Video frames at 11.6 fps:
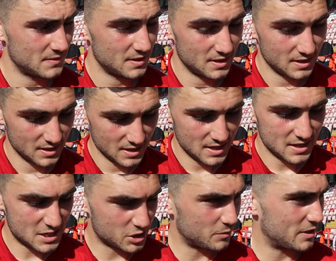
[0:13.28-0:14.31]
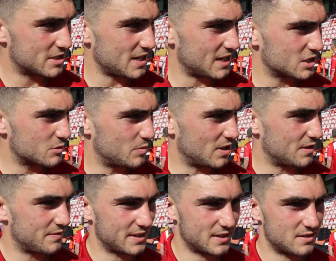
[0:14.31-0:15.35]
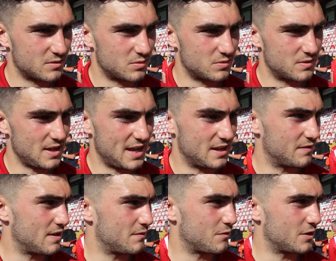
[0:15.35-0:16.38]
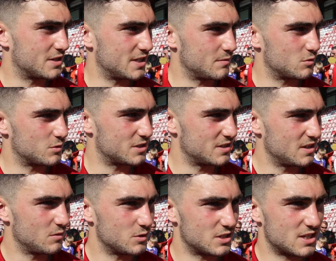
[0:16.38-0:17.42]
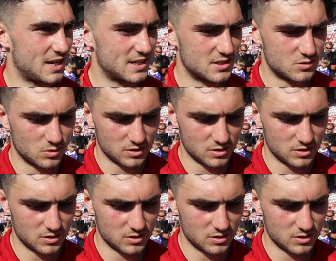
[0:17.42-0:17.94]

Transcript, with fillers: it's going to be a challenge, but I think any of the other three teams was, was a challenge.